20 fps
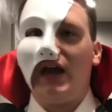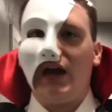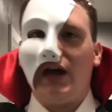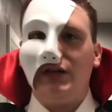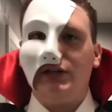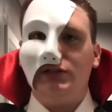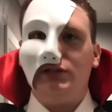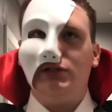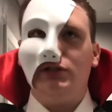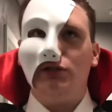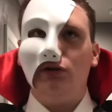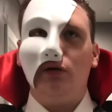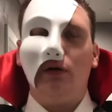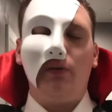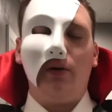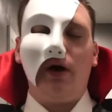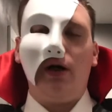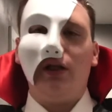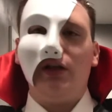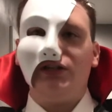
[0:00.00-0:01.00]
I do
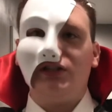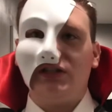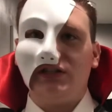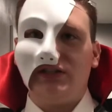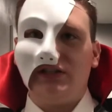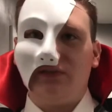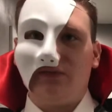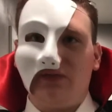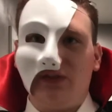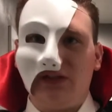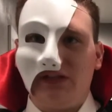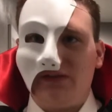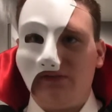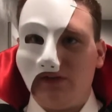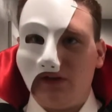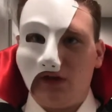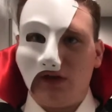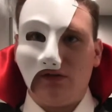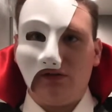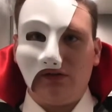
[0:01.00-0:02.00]
apologize if this
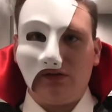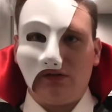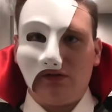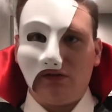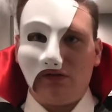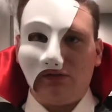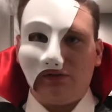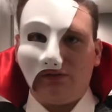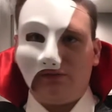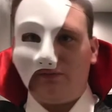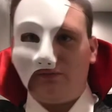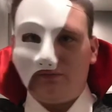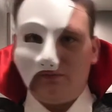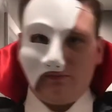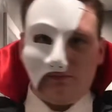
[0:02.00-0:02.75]
video is a little